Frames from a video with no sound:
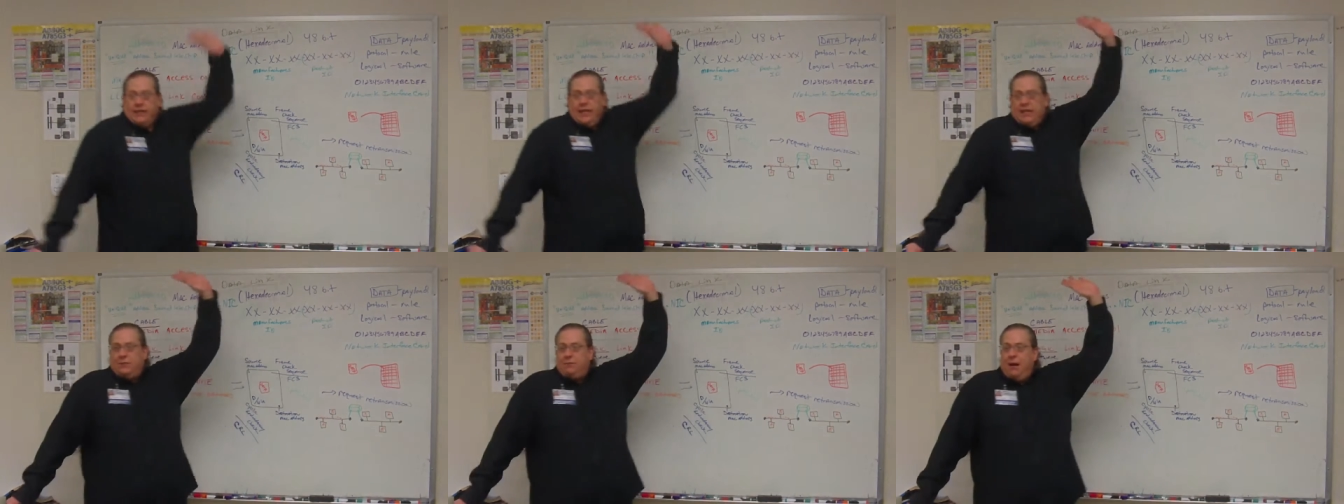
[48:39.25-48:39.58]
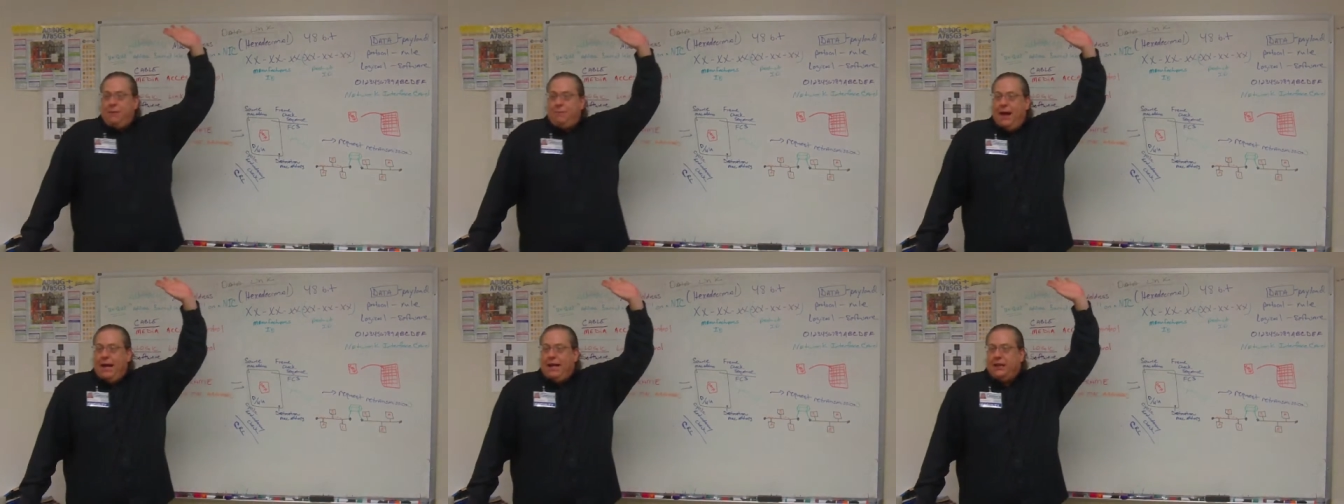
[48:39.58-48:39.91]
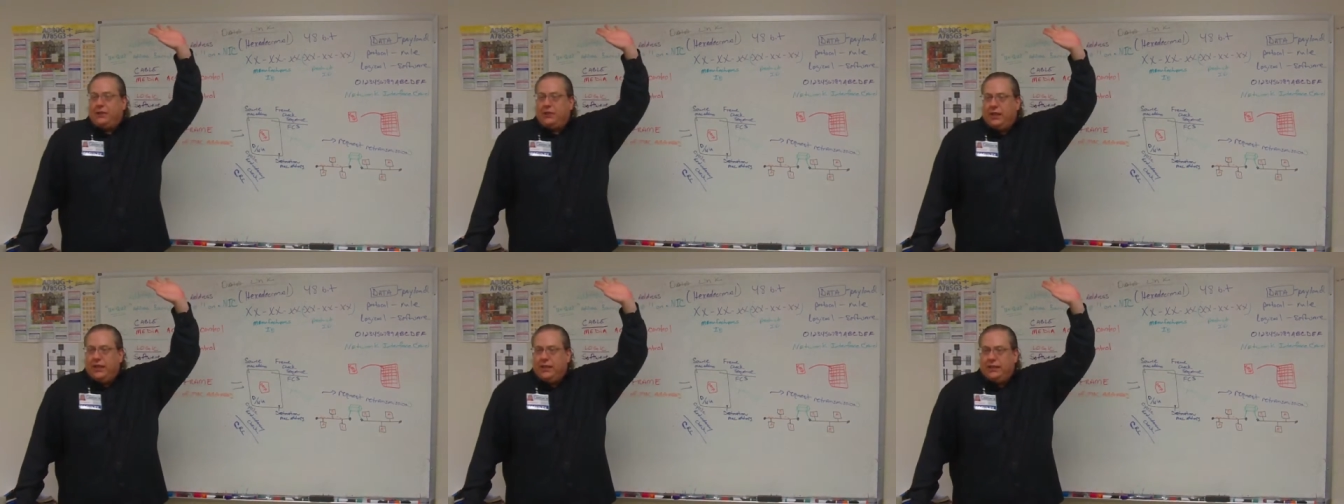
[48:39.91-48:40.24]
that's my MAC
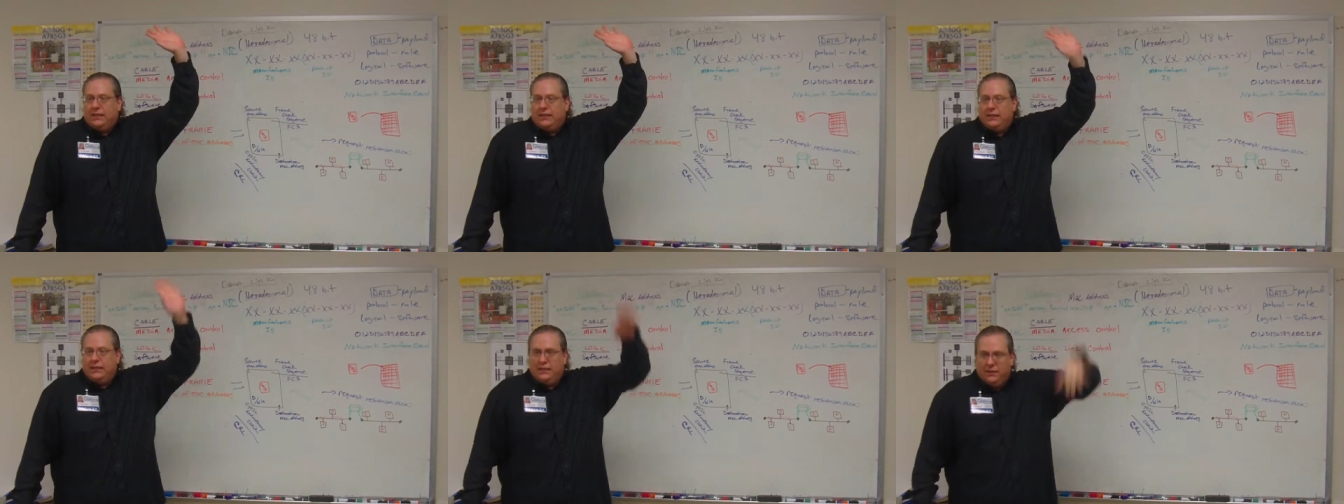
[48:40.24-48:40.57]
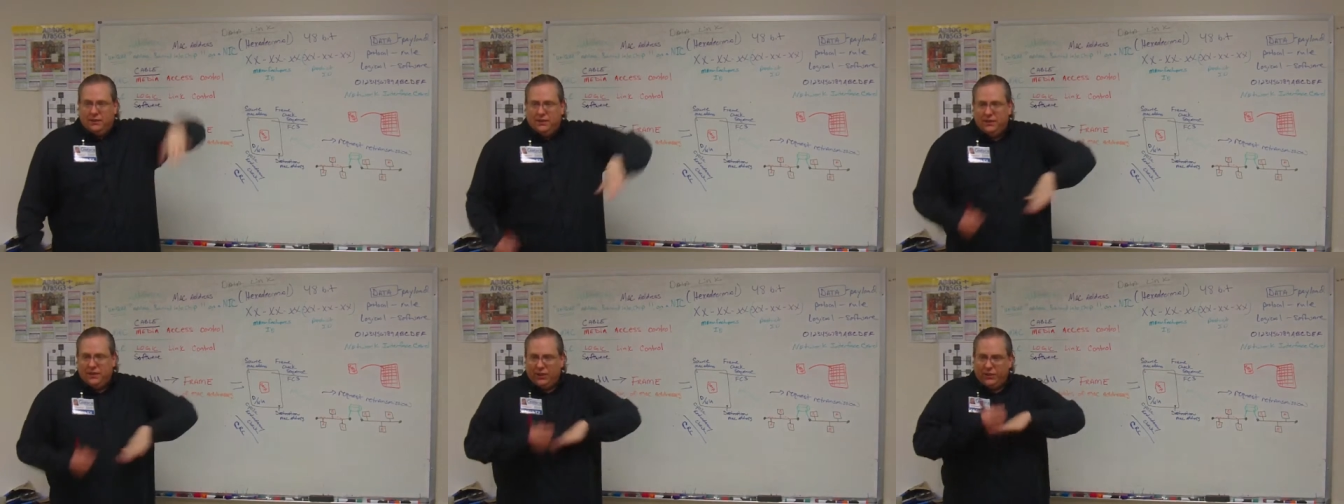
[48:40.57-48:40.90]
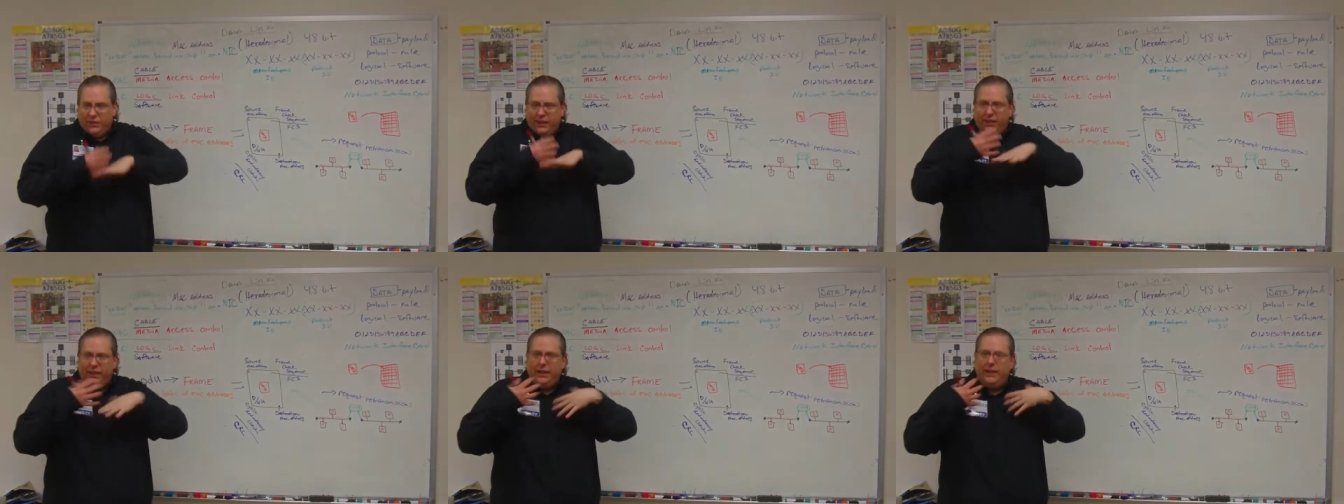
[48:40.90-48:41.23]
address. So
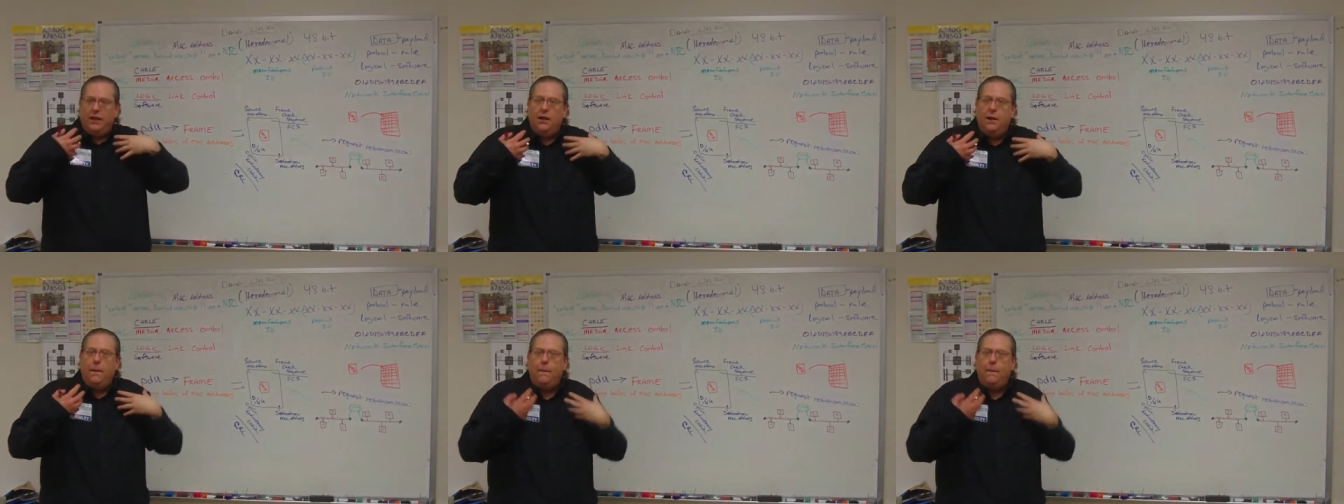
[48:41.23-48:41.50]
then he